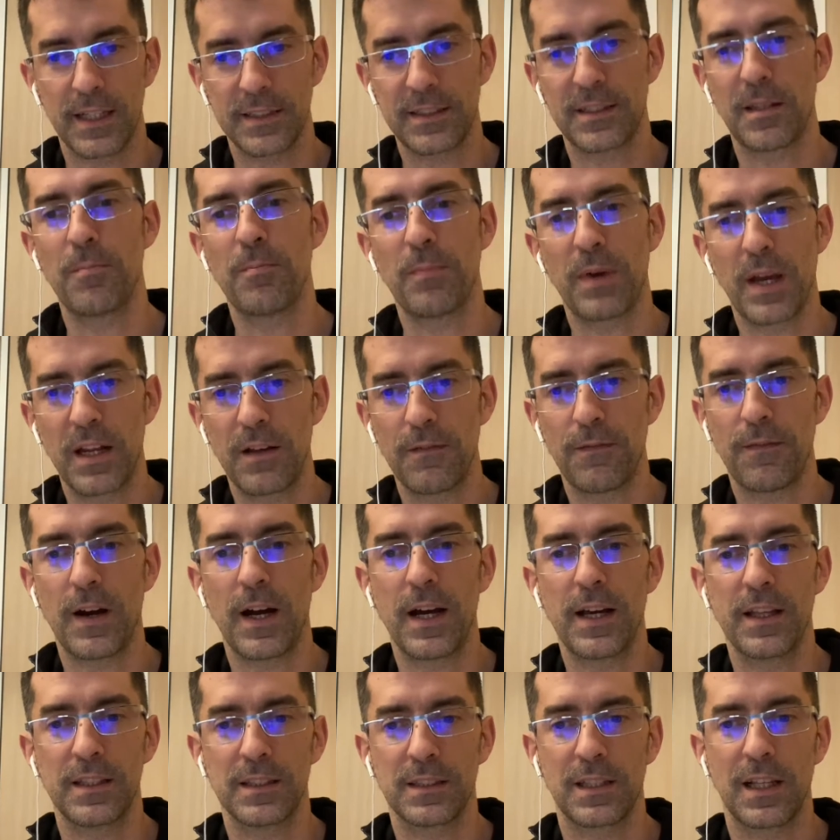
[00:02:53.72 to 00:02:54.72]
test and
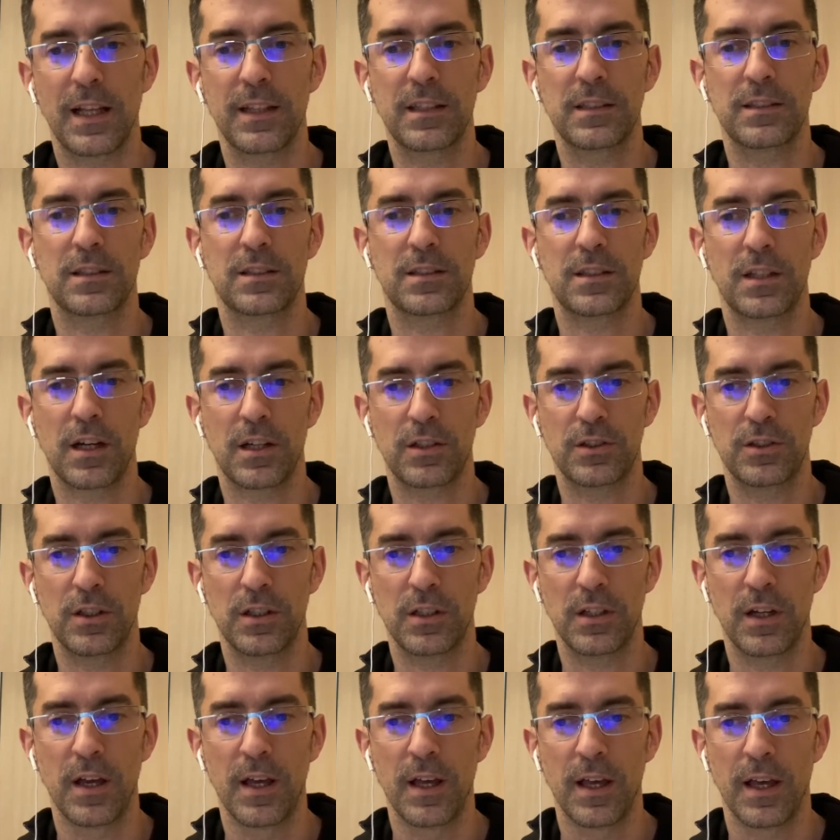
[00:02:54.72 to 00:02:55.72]
verify this lattice
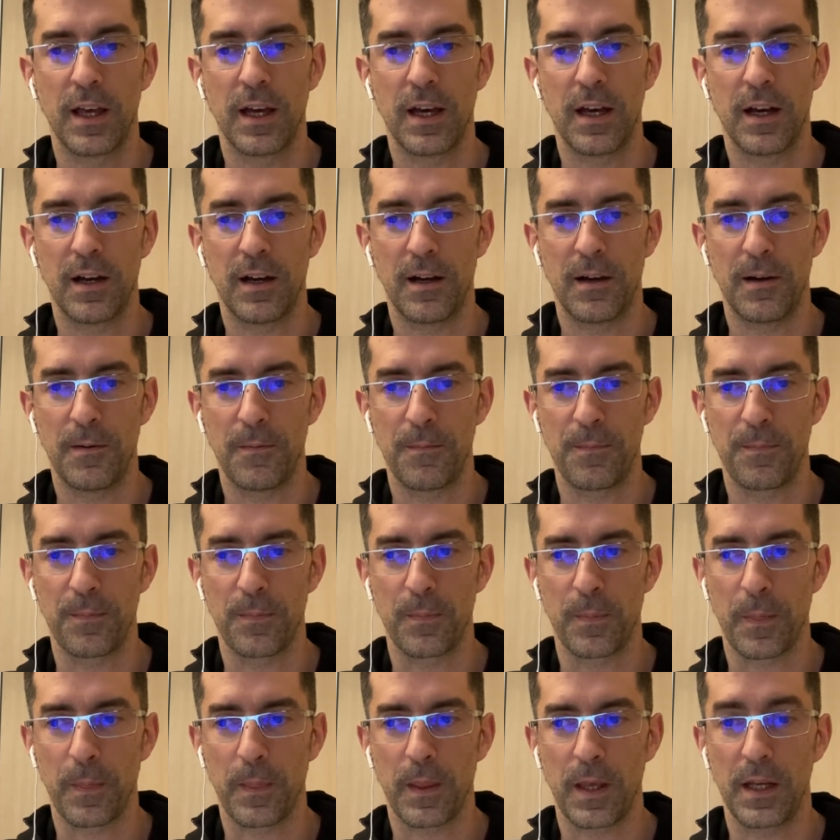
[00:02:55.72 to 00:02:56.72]
structure
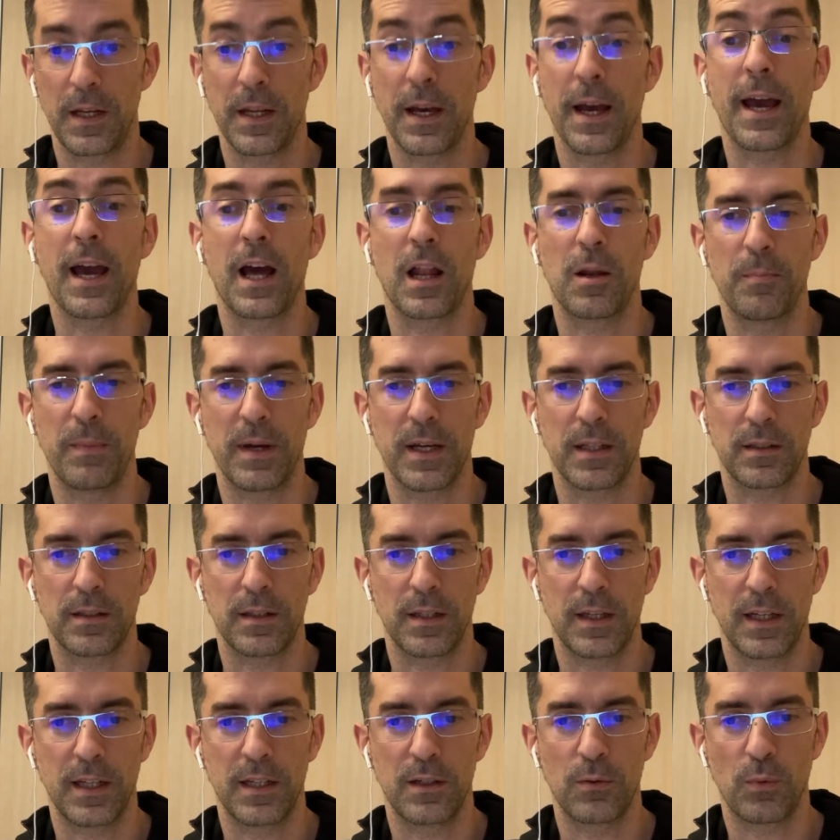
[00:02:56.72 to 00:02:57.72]
in a helmet,
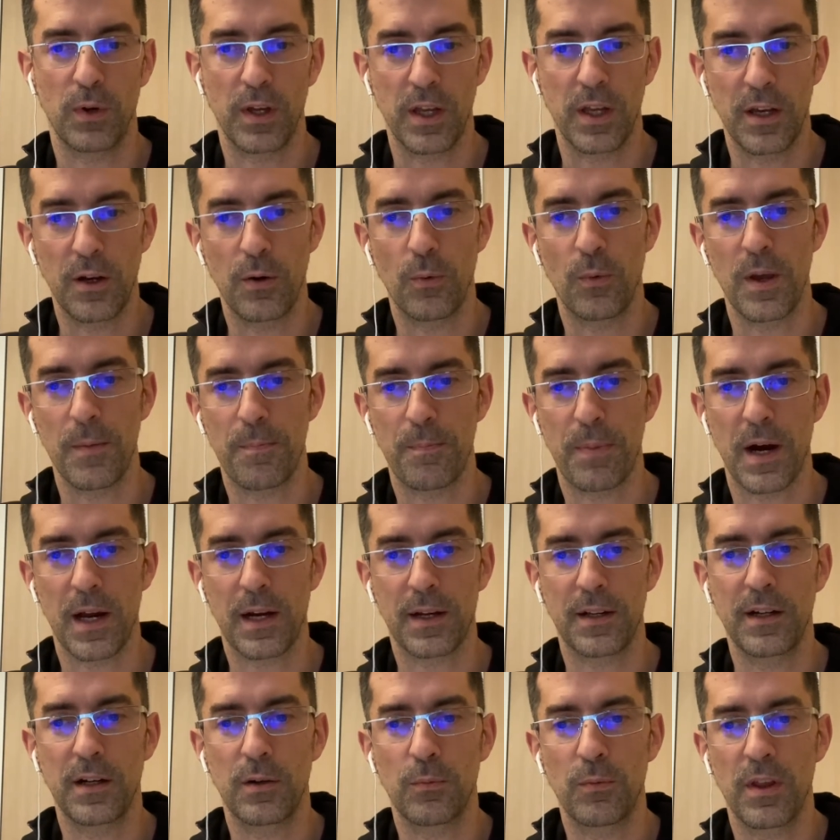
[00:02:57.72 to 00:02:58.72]
and we
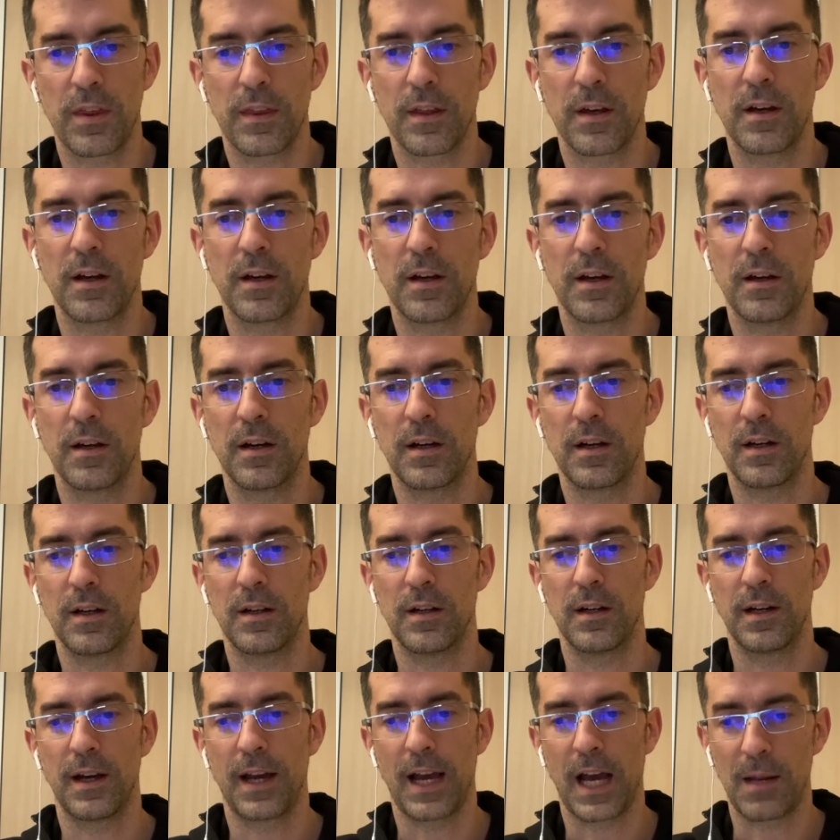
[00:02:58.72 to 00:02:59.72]
partnered with
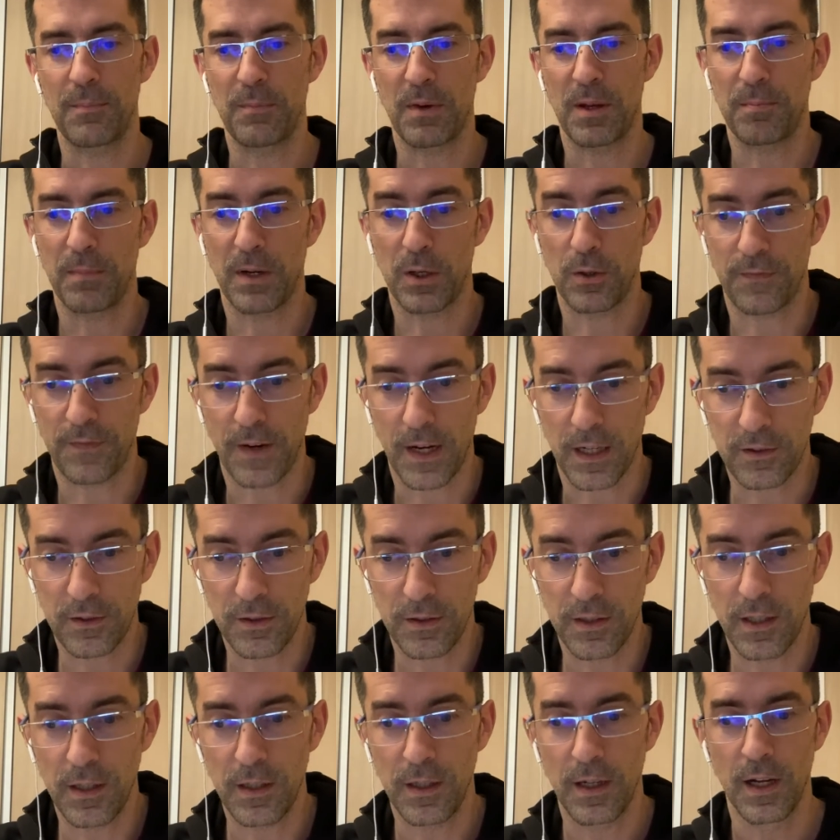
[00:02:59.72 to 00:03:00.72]
a helmet
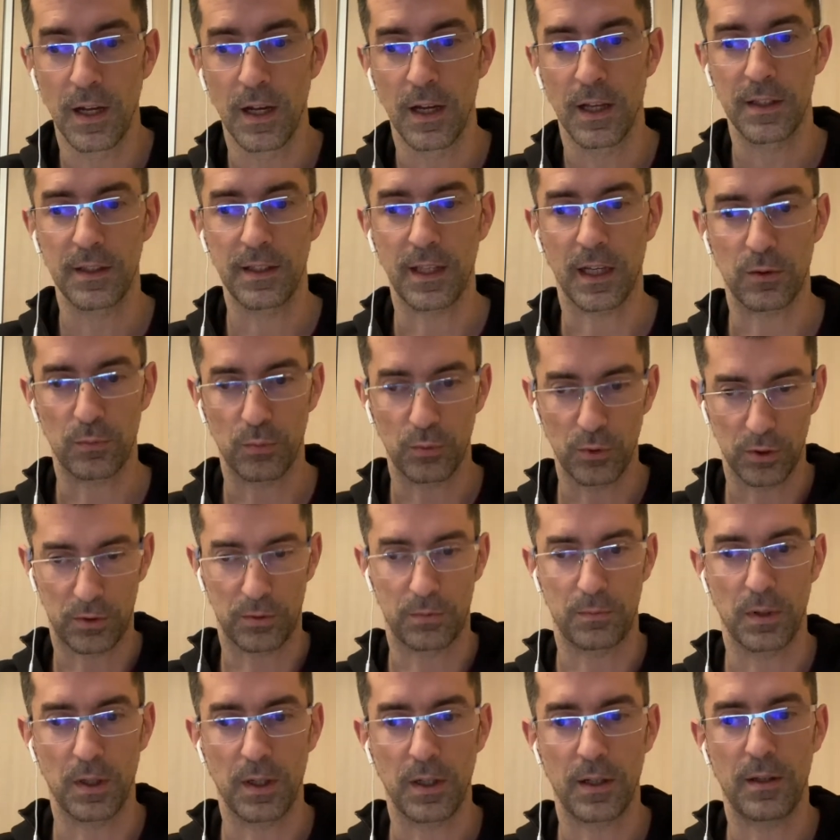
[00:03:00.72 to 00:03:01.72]
manufacturer that
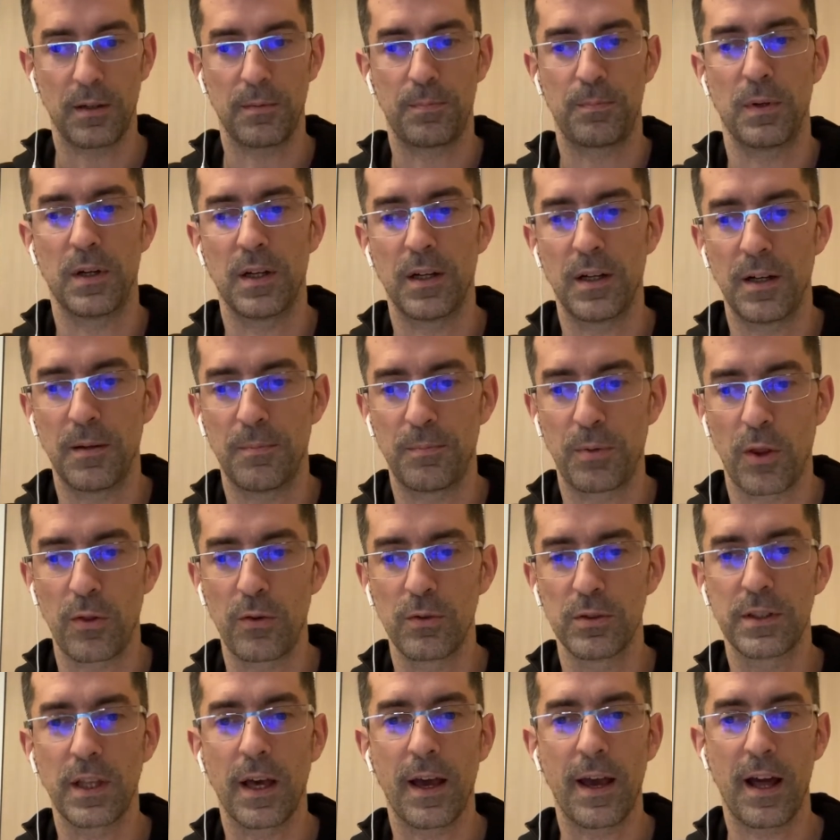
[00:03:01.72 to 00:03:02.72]
would
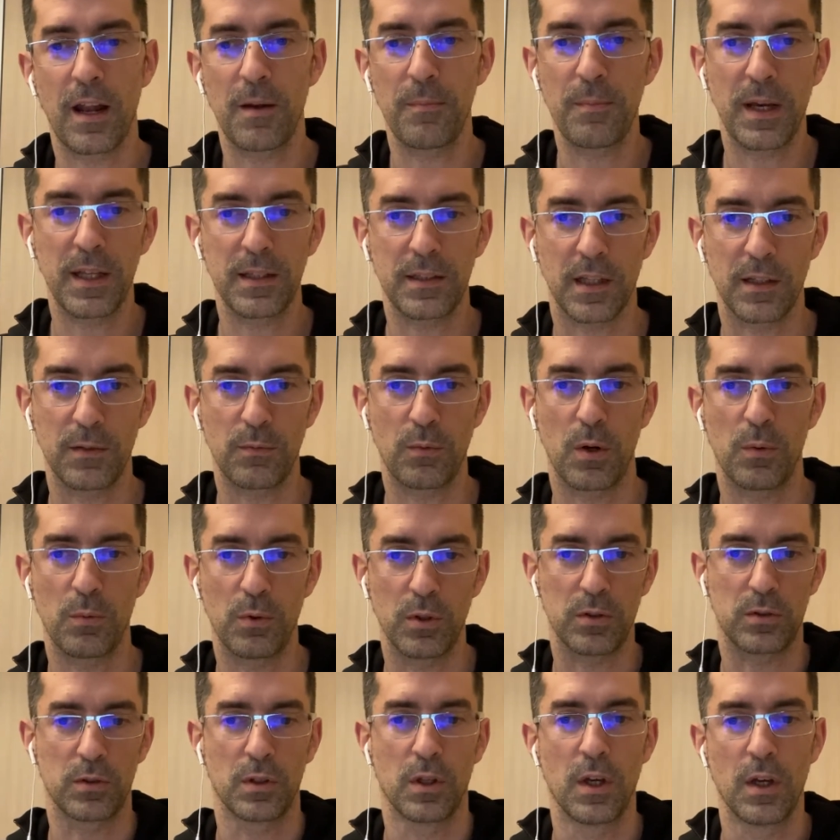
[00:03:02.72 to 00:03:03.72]
produce the helmet, and we
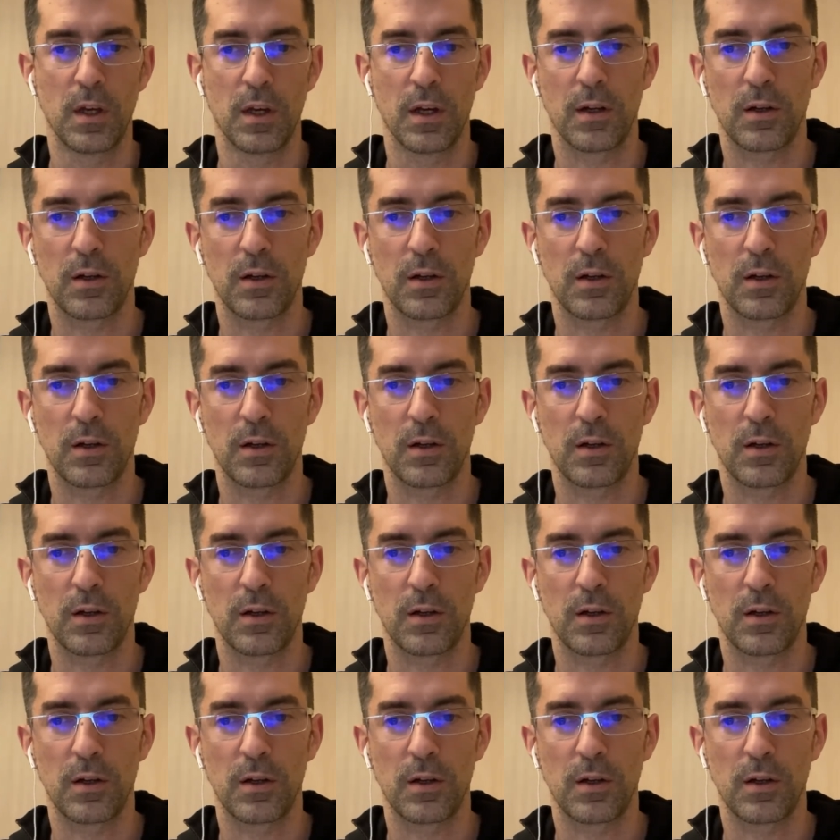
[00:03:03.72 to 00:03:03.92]
would